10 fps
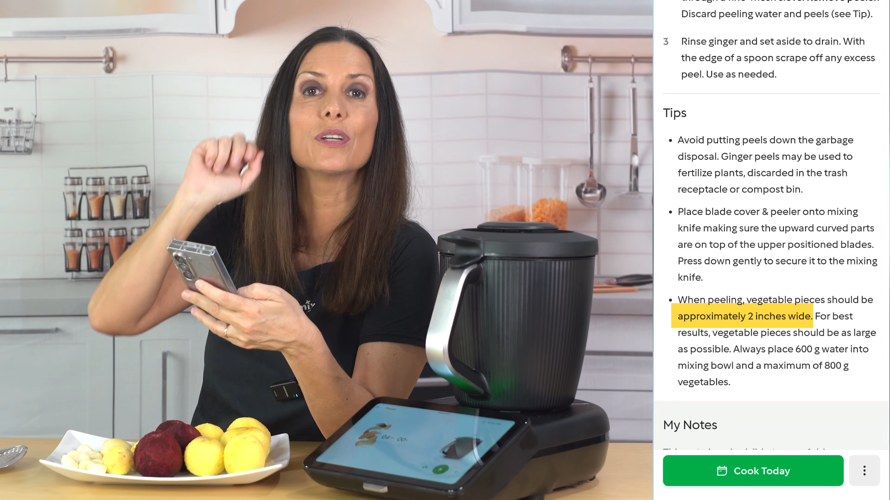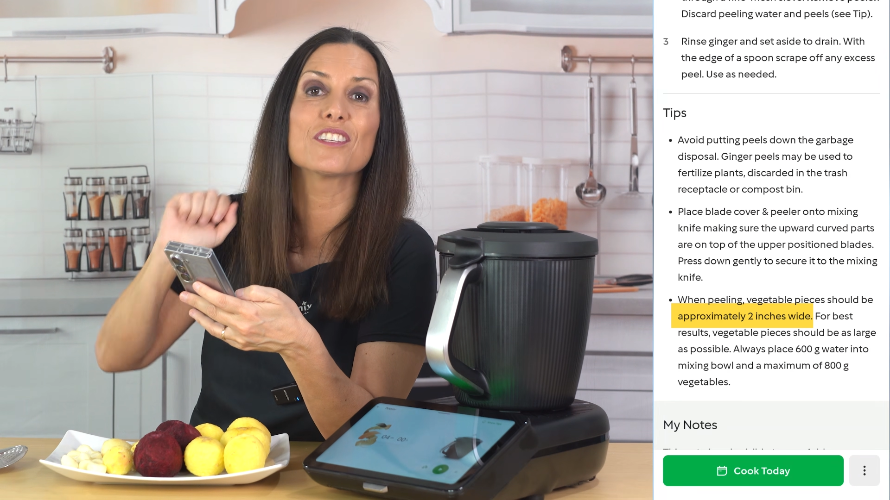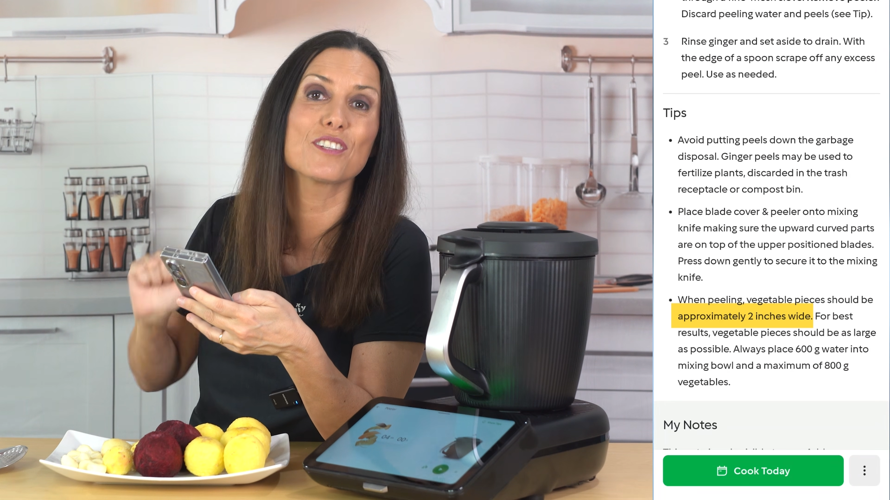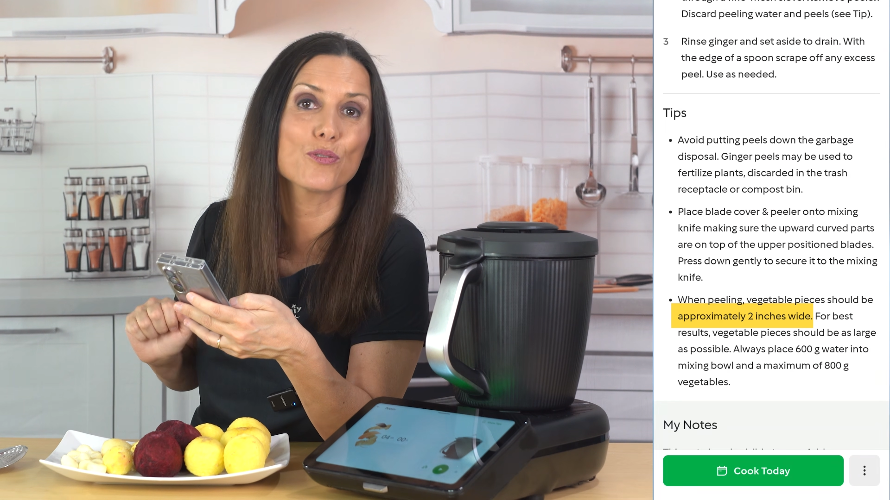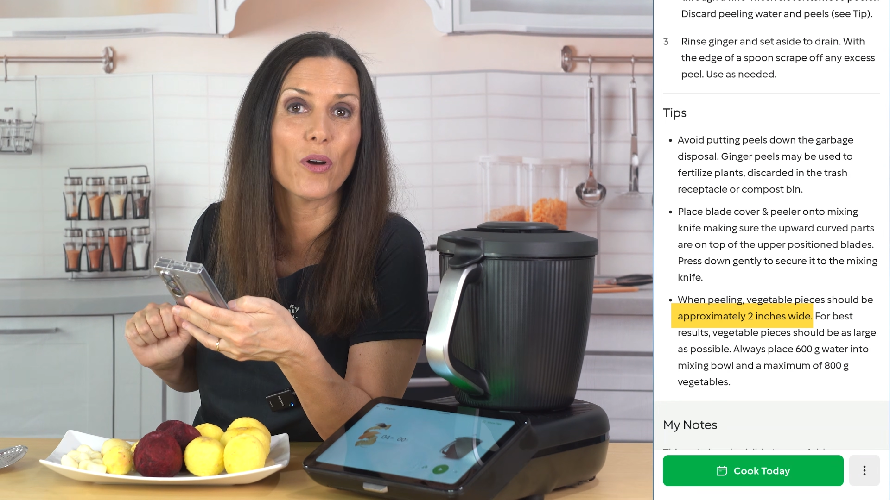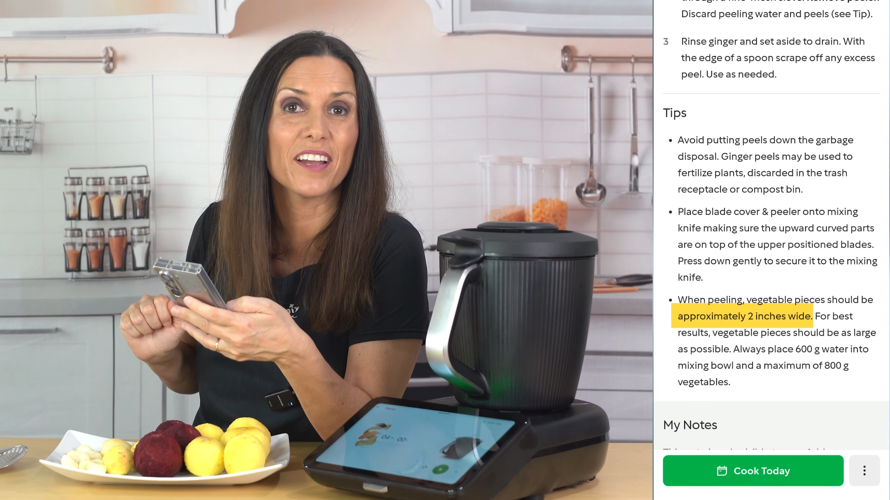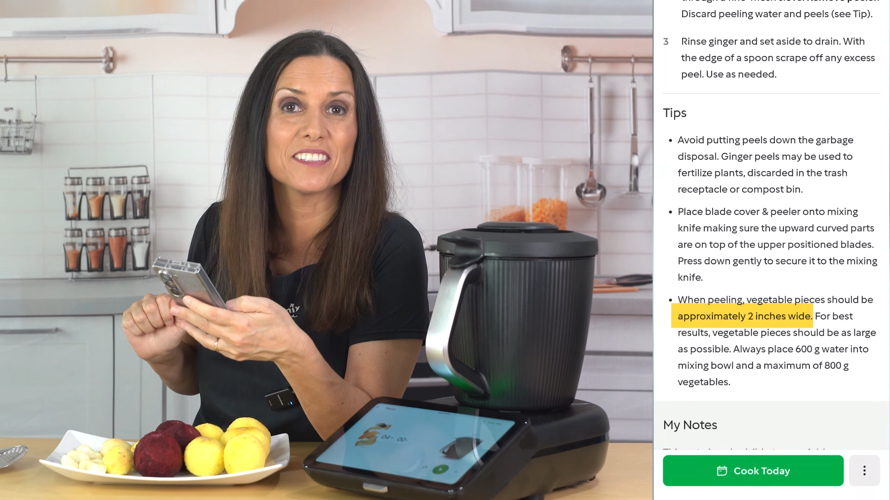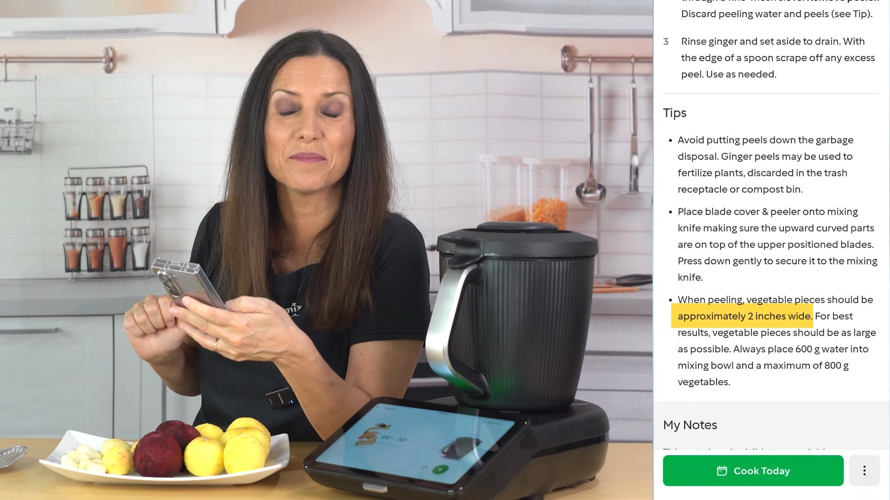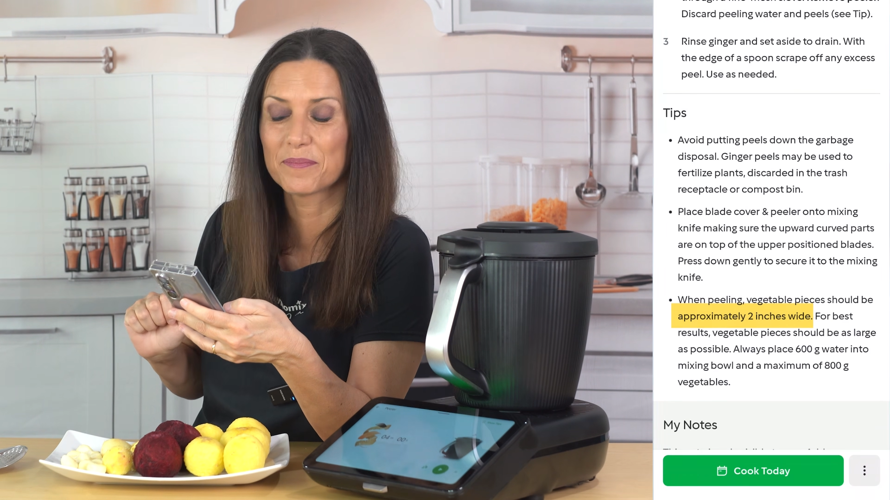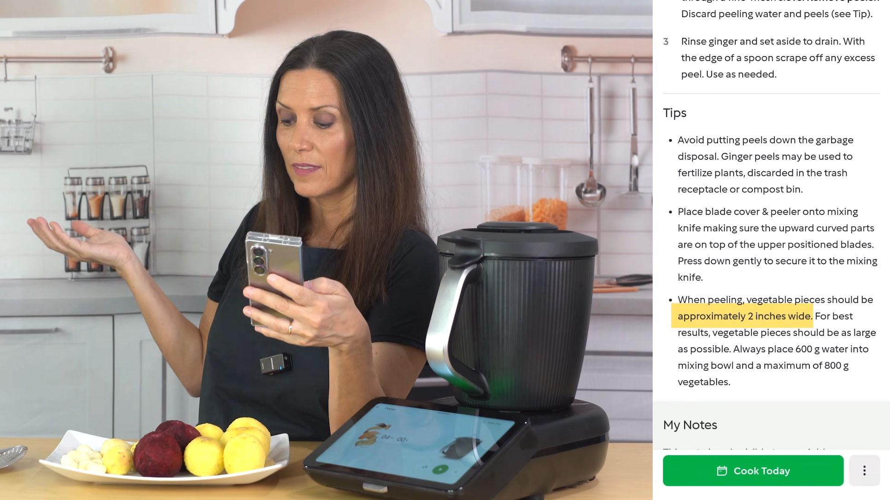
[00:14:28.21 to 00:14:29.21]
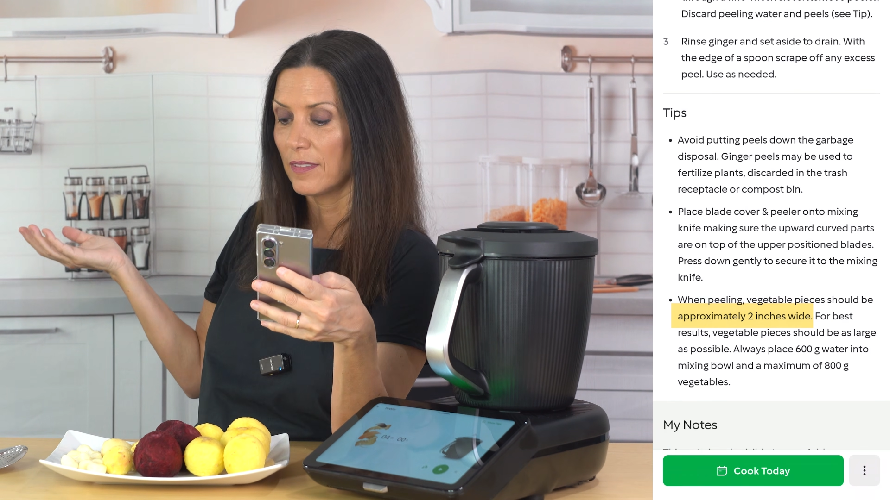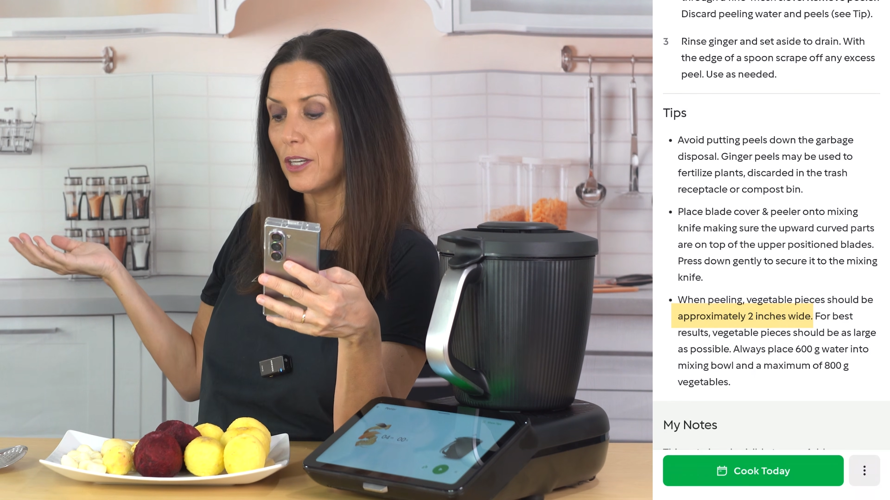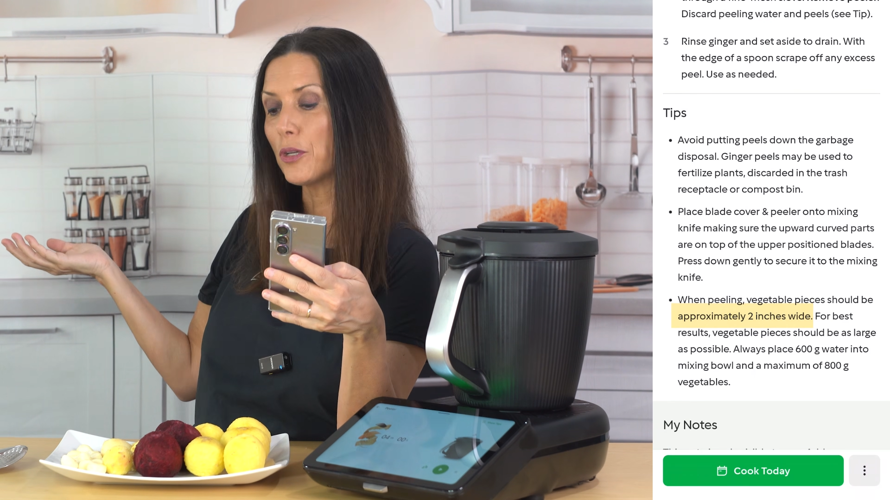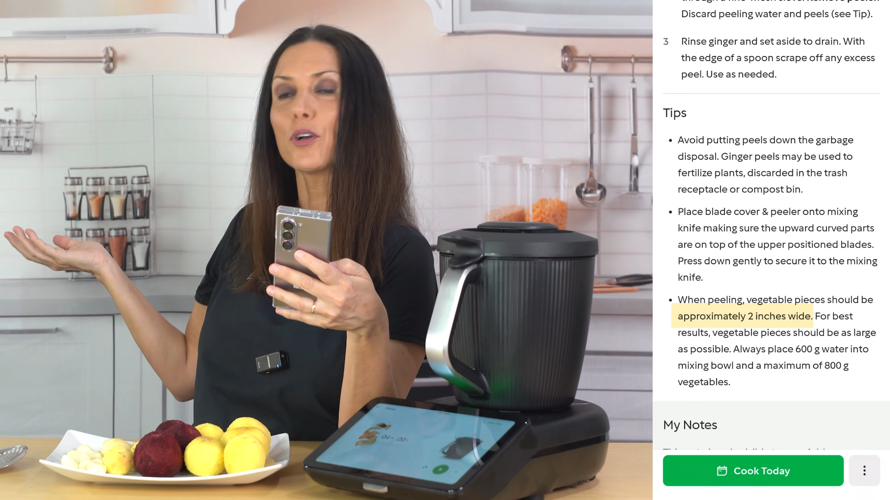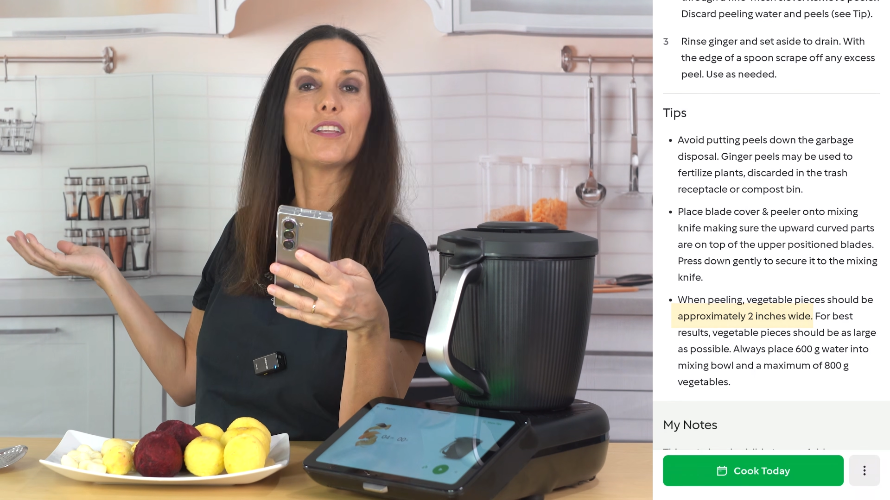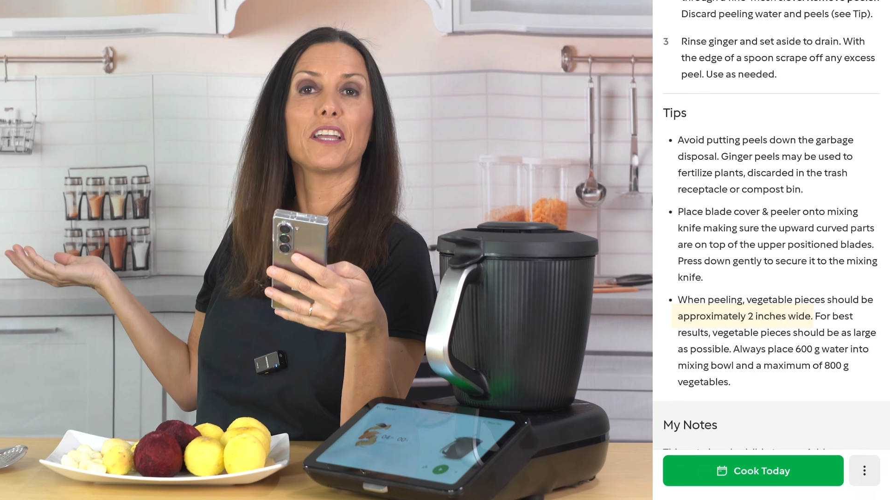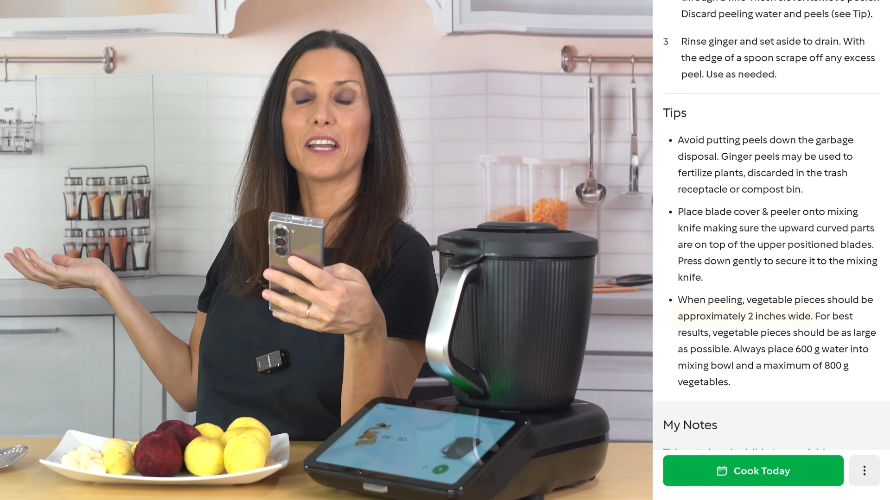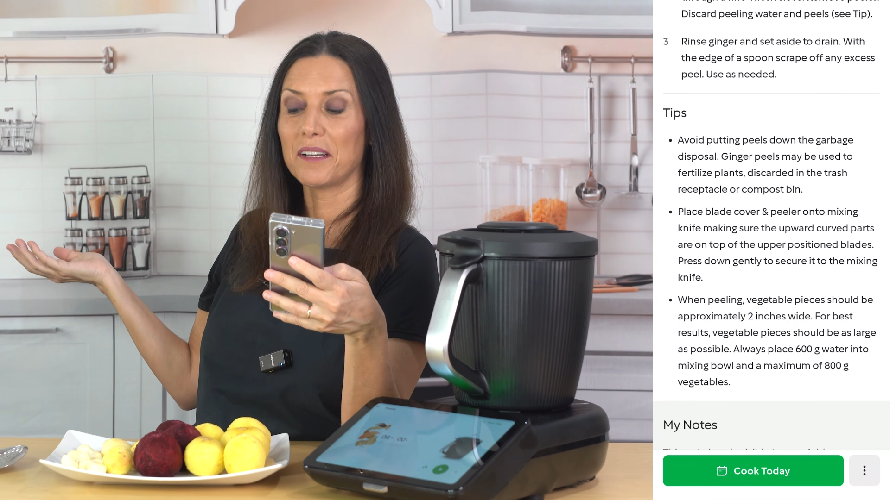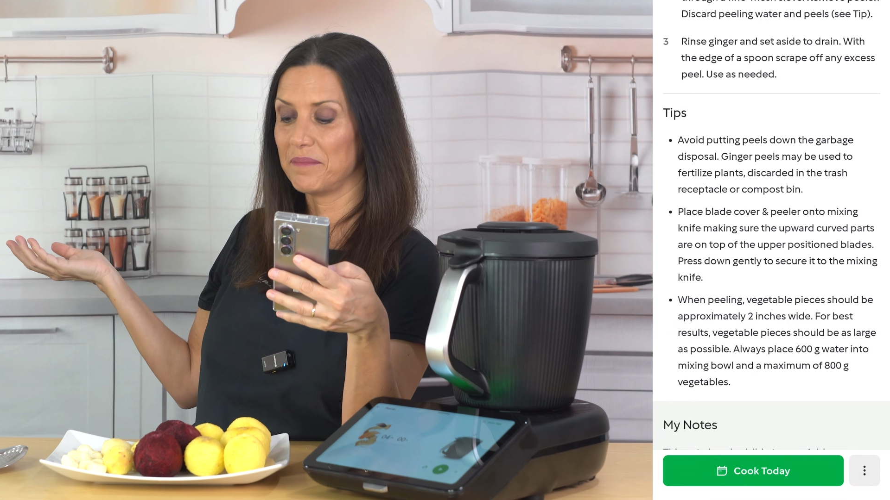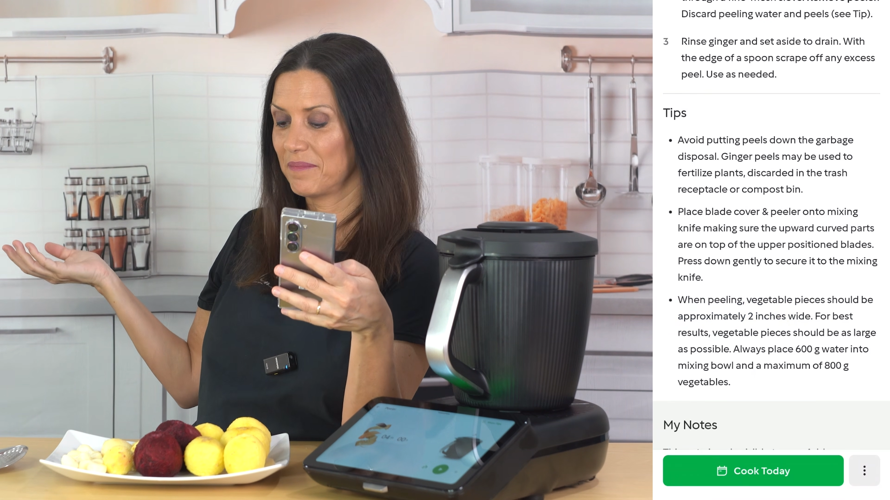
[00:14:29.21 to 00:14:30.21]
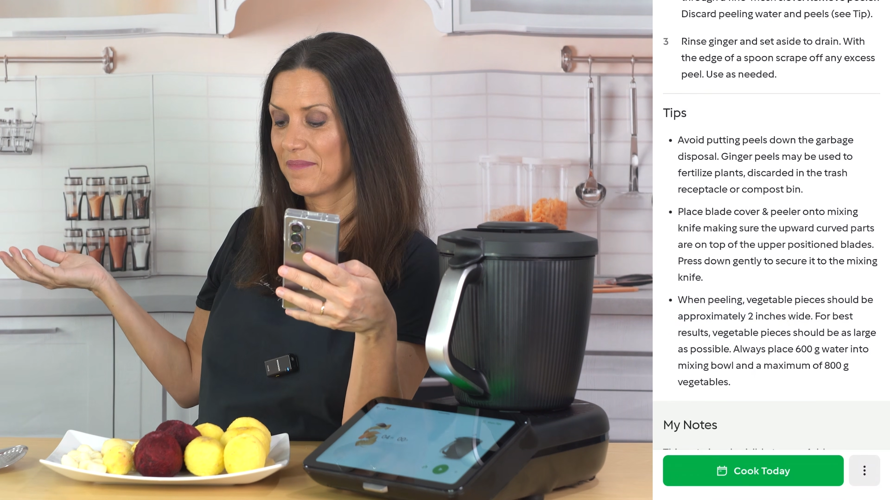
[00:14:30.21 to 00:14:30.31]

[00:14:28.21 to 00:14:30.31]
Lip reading: inches wide. There you go, Diana.